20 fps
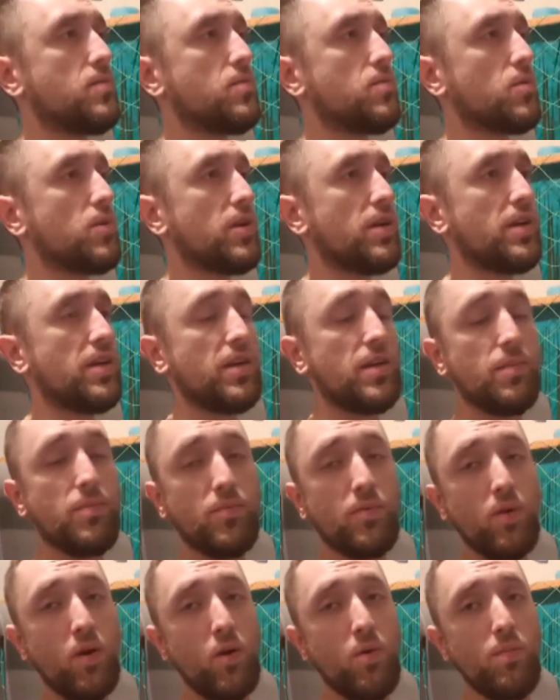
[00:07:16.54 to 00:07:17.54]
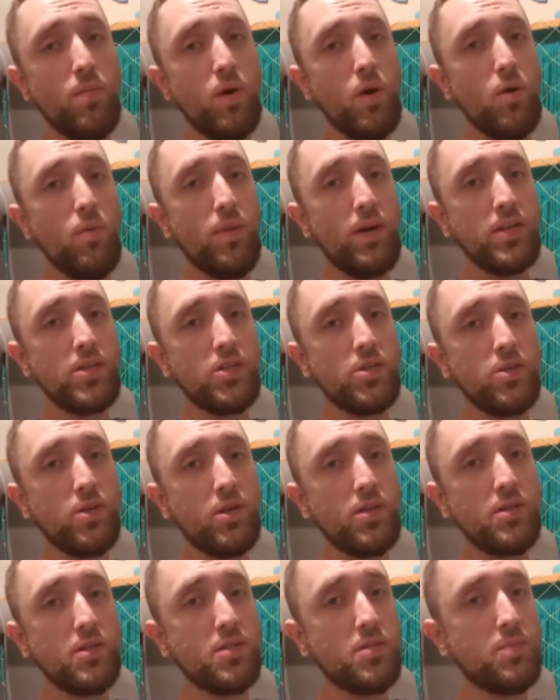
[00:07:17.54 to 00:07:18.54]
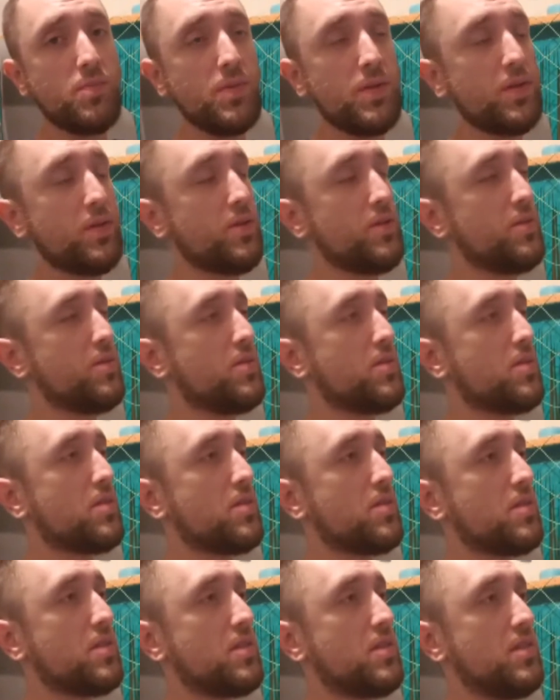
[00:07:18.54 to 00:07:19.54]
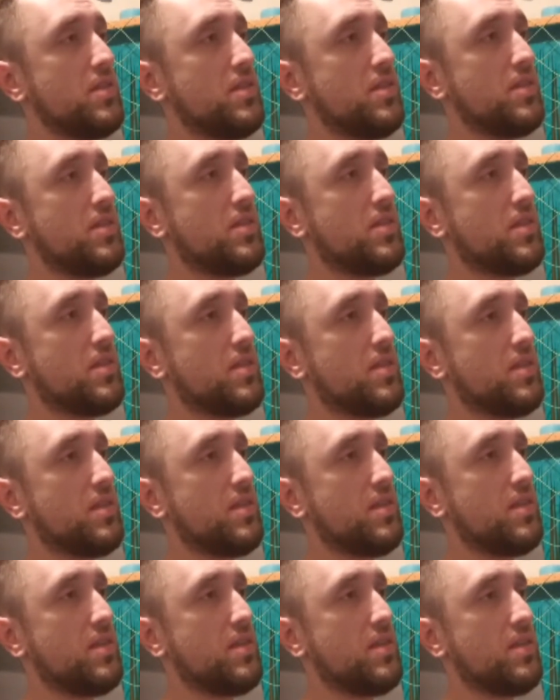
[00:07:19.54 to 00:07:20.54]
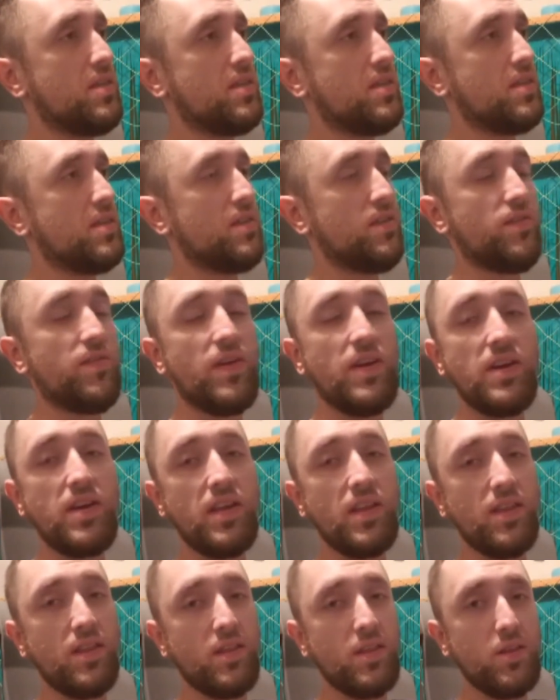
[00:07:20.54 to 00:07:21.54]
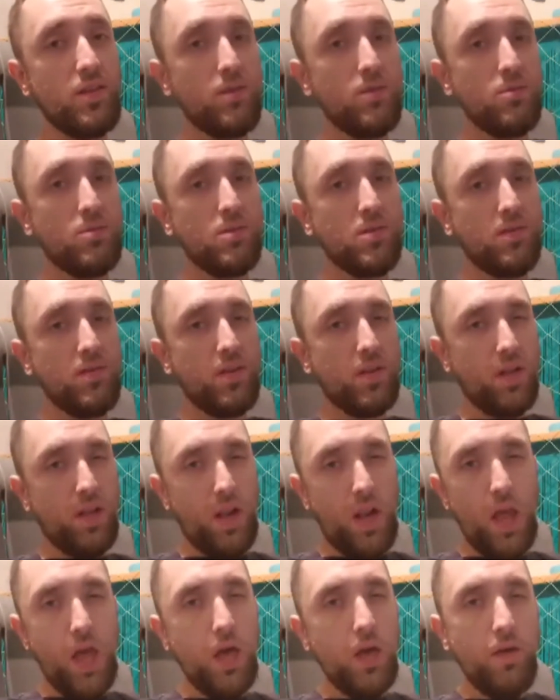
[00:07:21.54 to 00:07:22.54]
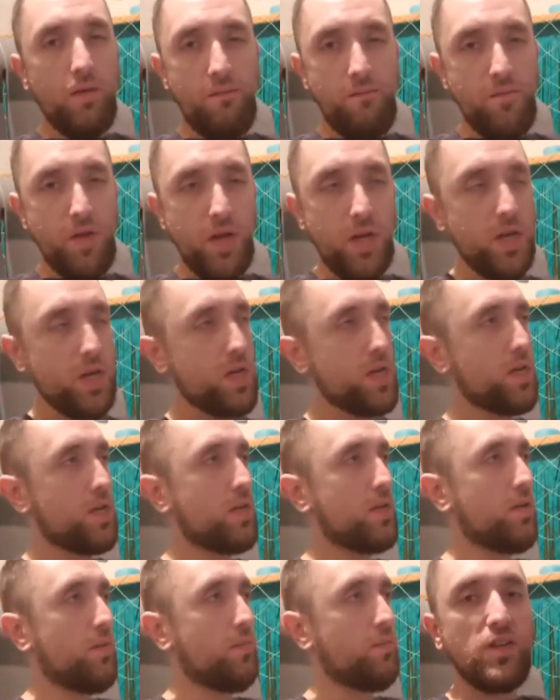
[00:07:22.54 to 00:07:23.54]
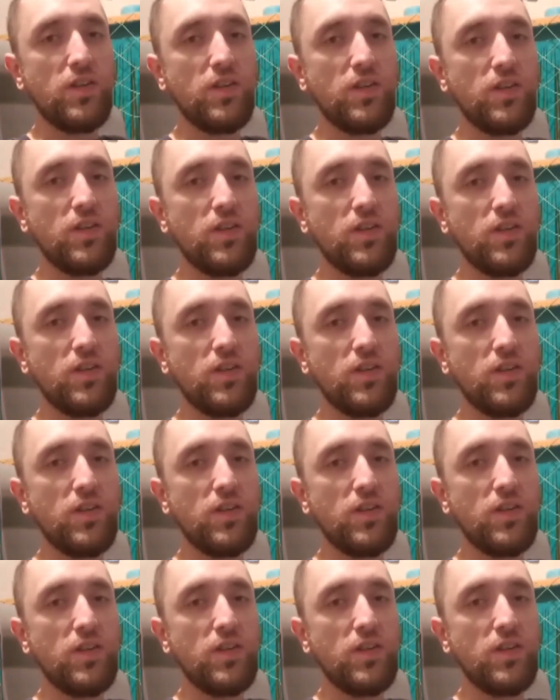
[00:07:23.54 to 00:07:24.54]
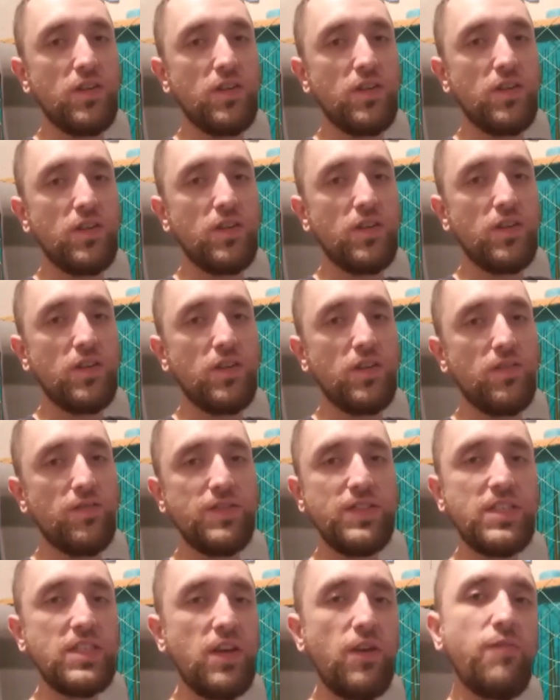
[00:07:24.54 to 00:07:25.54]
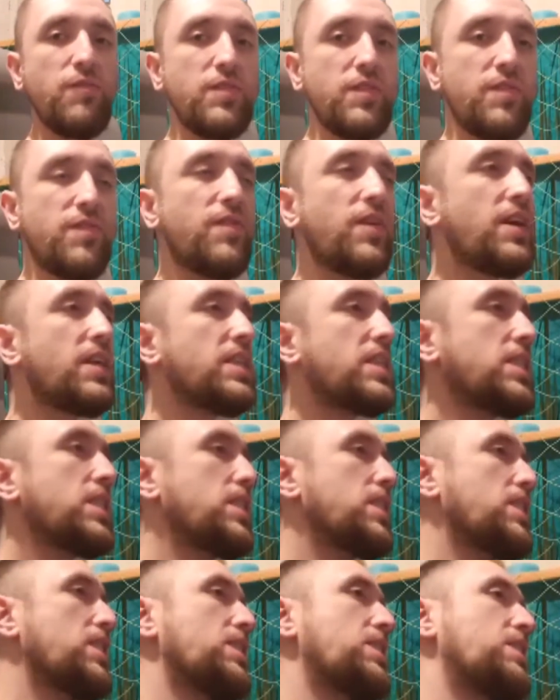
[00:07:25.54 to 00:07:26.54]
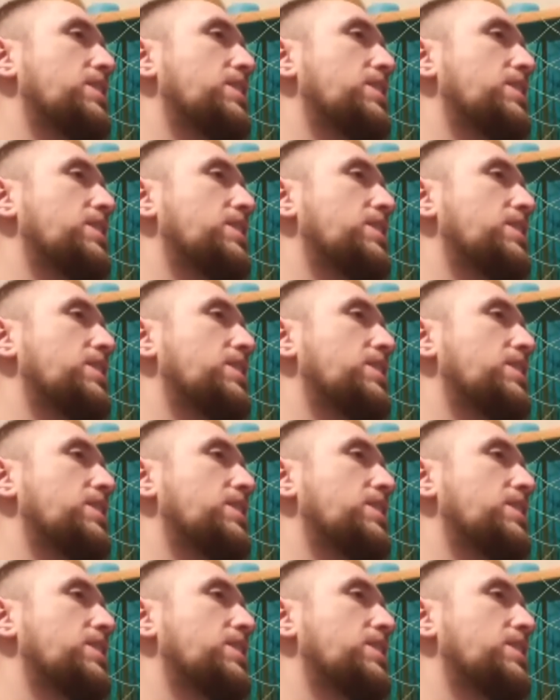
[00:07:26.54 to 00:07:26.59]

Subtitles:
We're getting a promo by Sean Spears. He's defending the use of the glove, giving us the definition of self-defense.